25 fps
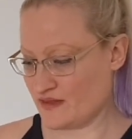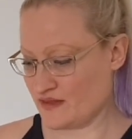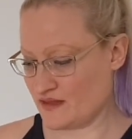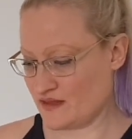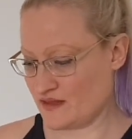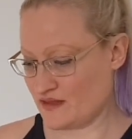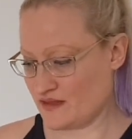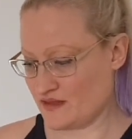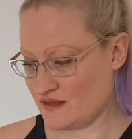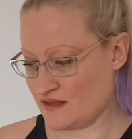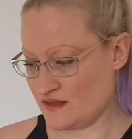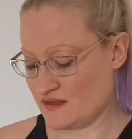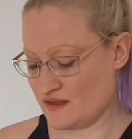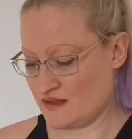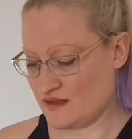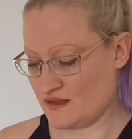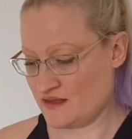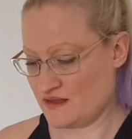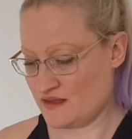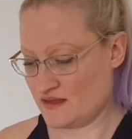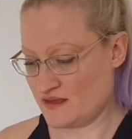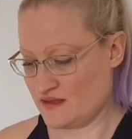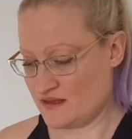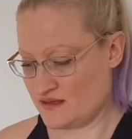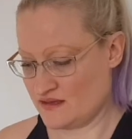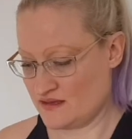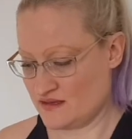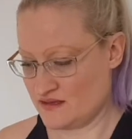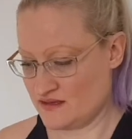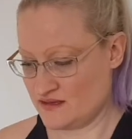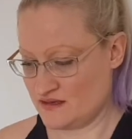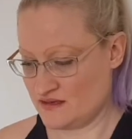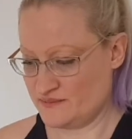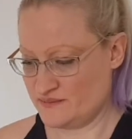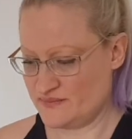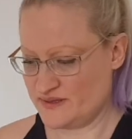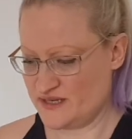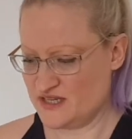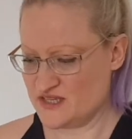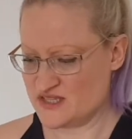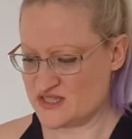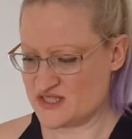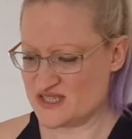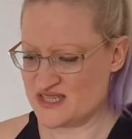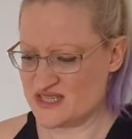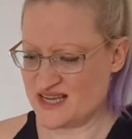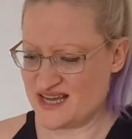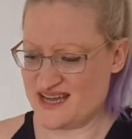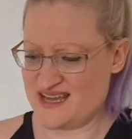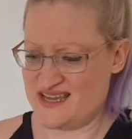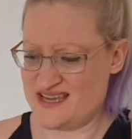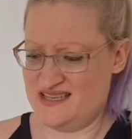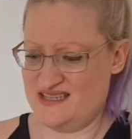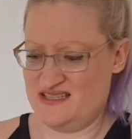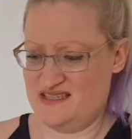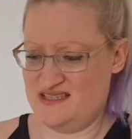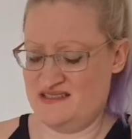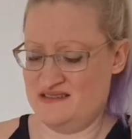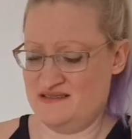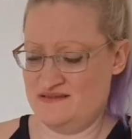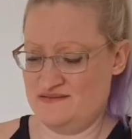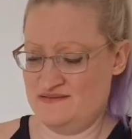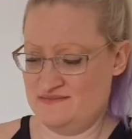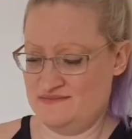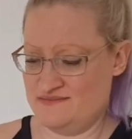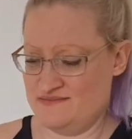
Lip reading: It looks so nice.